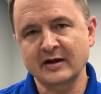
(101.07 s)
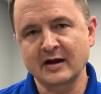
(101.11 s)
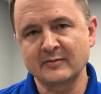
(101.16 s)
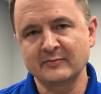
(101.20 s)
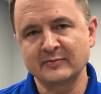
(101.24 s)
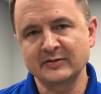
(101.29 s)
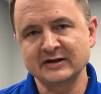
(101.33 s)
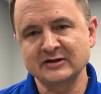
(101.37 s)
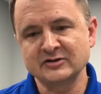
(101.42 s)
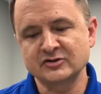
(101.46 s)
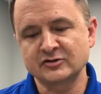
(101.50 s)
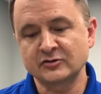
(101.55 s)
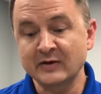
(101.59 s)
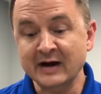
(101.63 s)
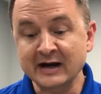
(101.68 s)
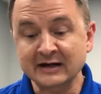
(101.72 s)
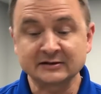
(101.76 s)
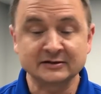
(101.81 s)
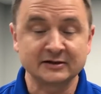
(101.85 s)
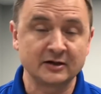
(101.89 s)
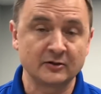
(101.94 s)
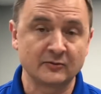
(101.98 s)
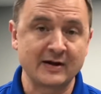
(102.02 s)
companies
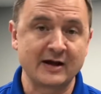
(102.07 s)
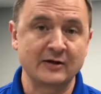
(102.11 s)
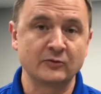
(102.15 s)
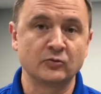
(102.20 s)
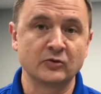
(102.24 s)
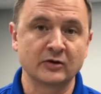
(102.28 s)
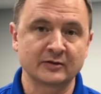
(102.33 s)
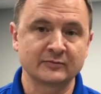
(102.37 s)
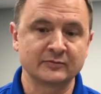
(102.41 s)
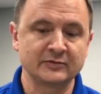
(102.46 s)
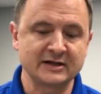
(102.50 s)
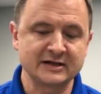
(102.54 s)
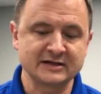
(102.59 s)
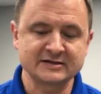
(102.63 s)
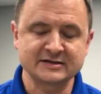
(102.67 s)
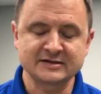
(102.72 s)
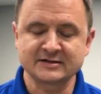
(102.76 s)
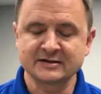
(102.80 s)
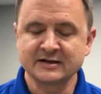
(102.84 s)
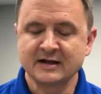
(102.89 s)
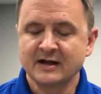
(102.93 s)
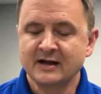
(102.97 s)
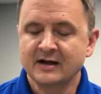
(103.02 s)
directly around
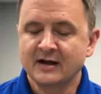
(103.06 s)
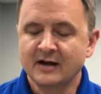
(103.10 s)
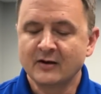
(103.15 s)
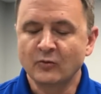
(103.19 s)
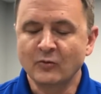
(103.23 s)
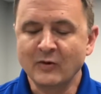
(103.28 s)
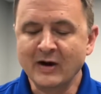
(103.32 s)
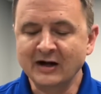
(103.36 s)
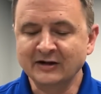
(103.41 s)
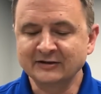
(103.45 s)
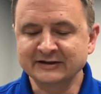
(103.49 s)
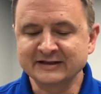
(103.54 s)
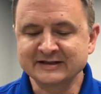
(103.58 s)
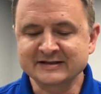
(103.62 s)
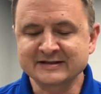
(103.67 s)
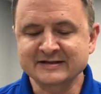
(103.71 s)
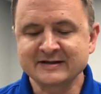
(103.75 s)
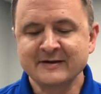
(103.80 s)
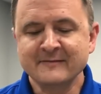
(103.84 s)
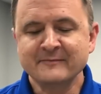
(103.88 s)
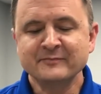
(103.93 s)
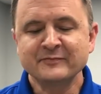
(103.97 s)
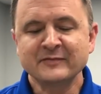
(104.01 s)
workplace wellness,